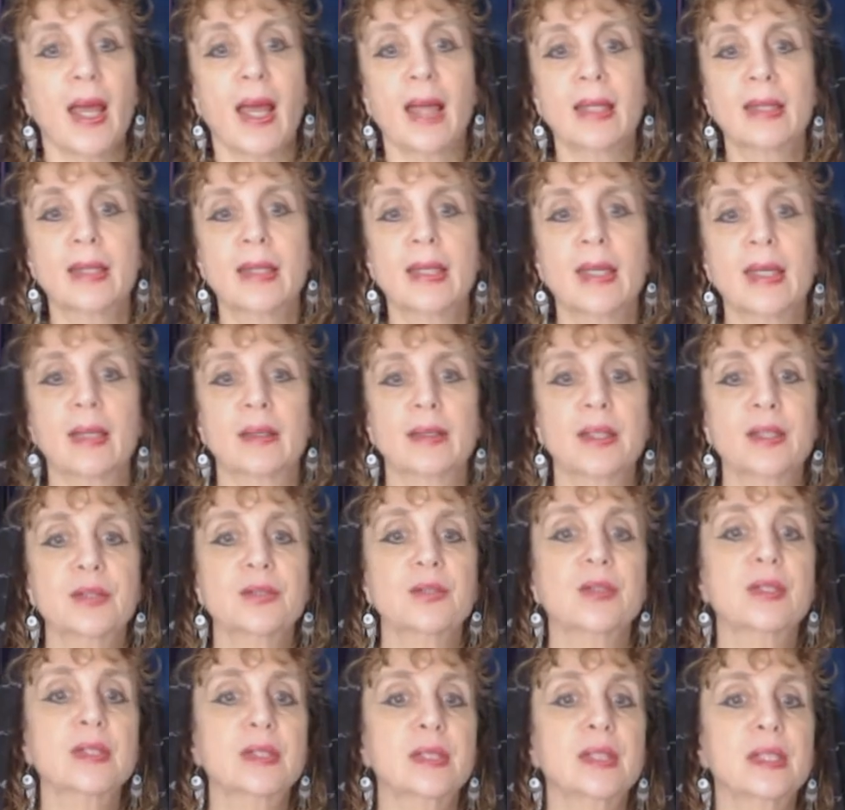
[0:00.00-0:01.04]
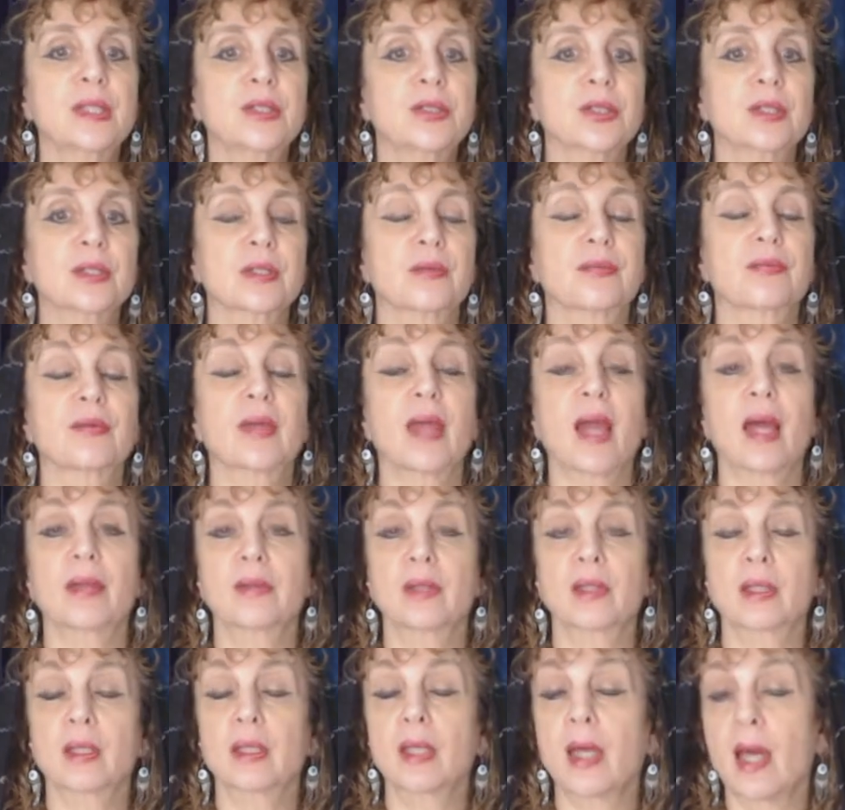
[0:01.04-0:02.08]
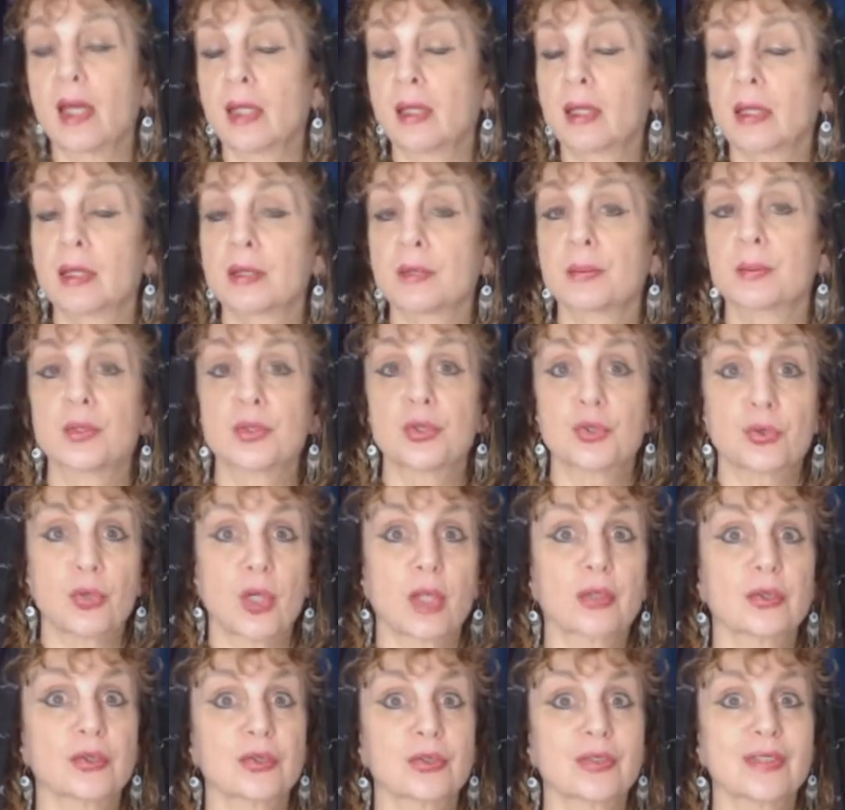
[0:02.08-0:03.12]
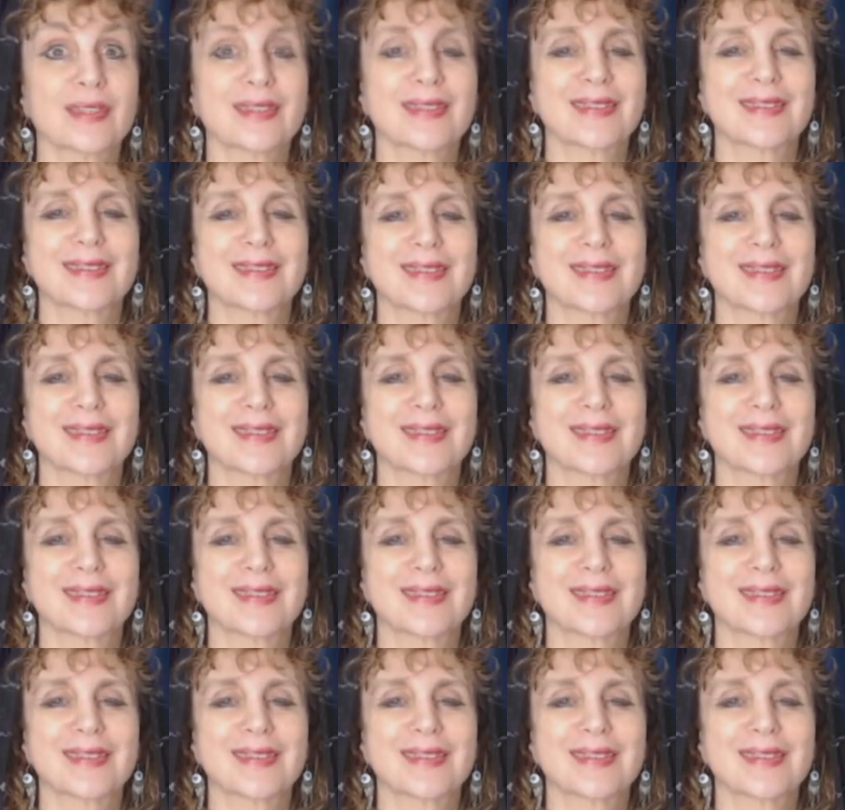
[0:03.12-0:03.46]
Again, these are the teachings of Catholic catechism instructors.